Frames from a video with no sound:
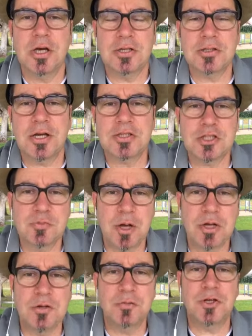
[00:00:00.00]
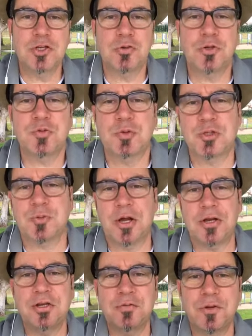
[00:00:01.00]
It's not just about individuals, but it's about
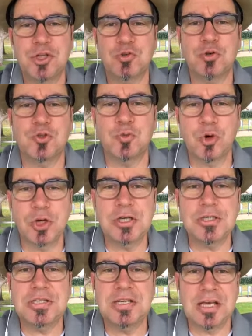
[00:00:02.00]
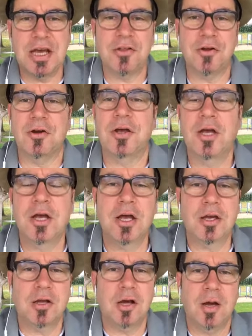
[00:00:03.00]
individuals working together
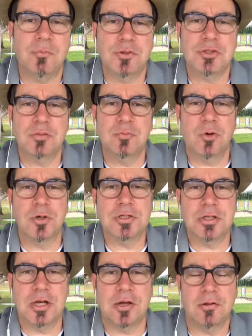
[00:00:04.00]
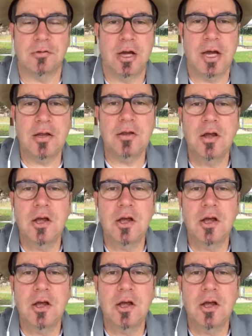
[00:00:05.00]
and accomplishing more together, right?